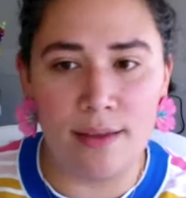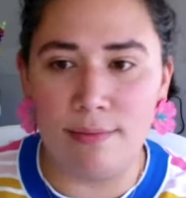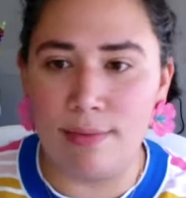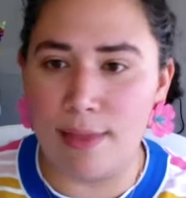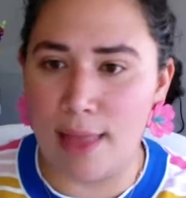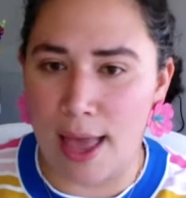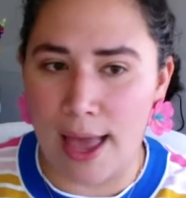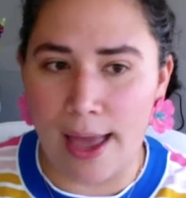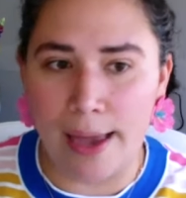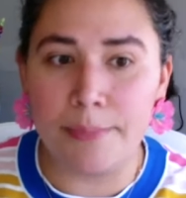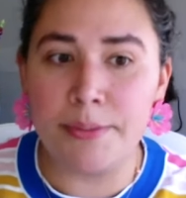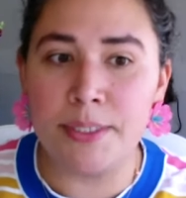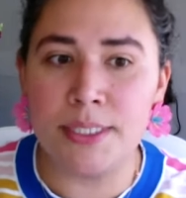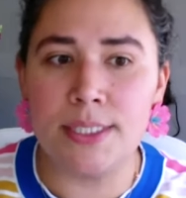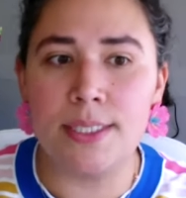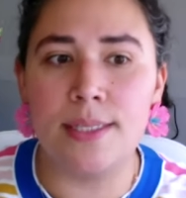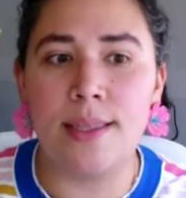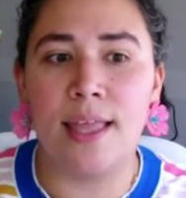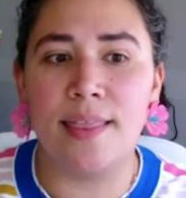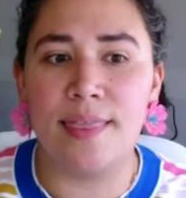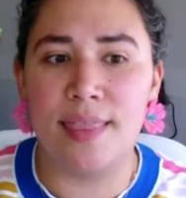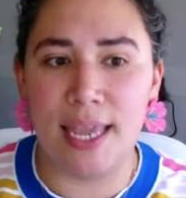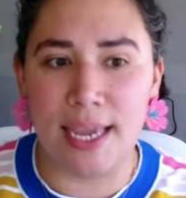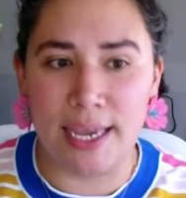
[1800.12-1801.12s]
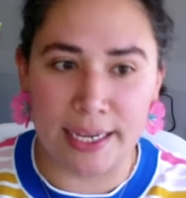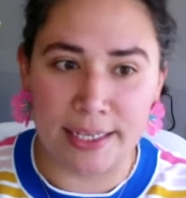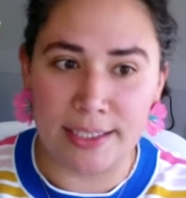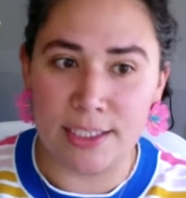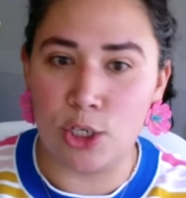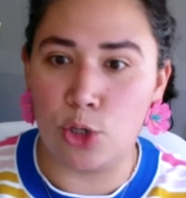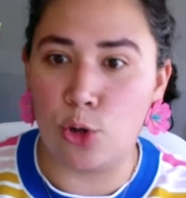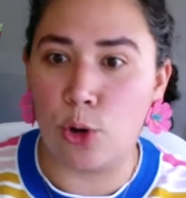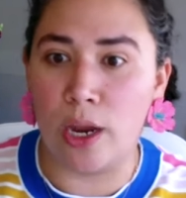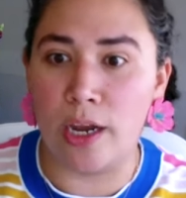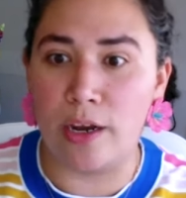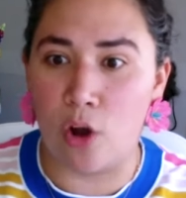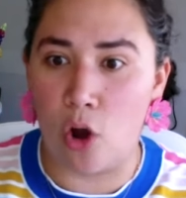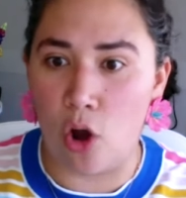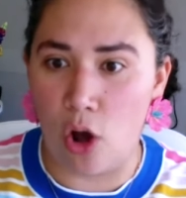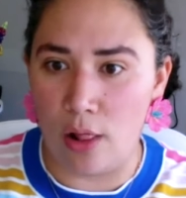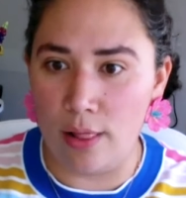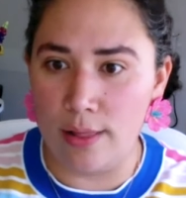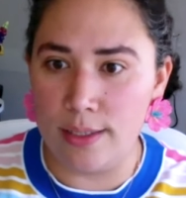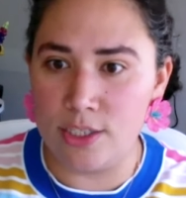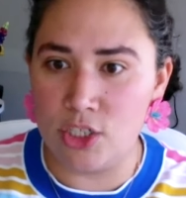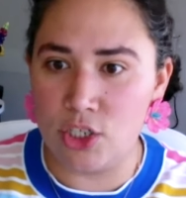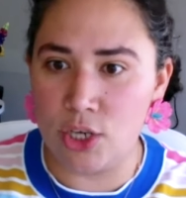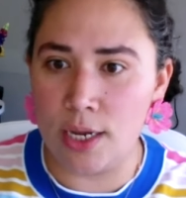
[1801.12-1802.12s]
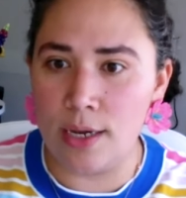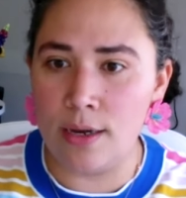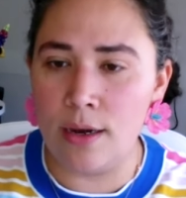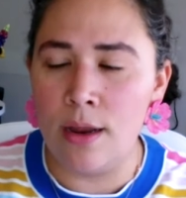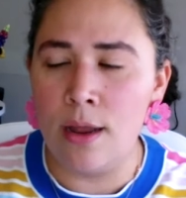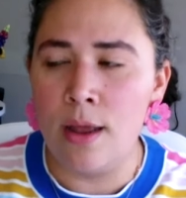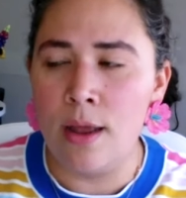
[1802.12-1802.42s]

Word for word: in labs that they can degrade collagen.